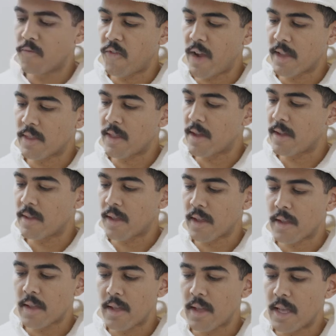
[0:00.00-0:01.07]
fact that
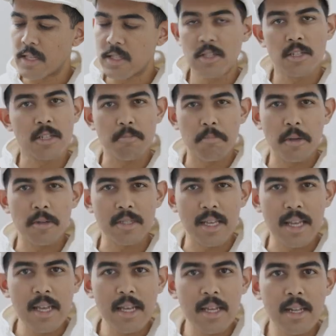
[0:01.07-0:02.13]
like it's just built
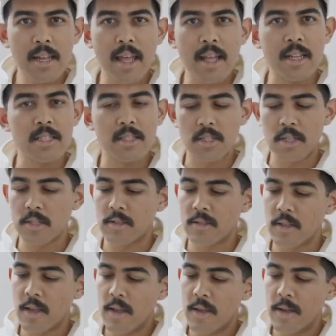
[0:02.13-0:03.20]
in and it's
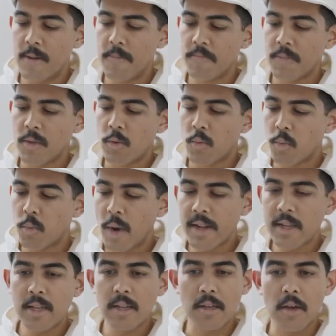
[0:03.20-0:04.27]
just
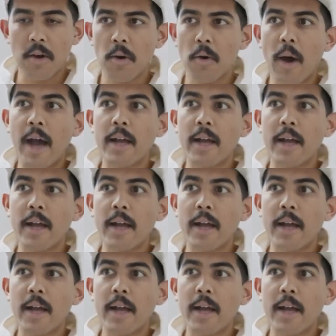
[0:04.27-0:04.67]
ready to go.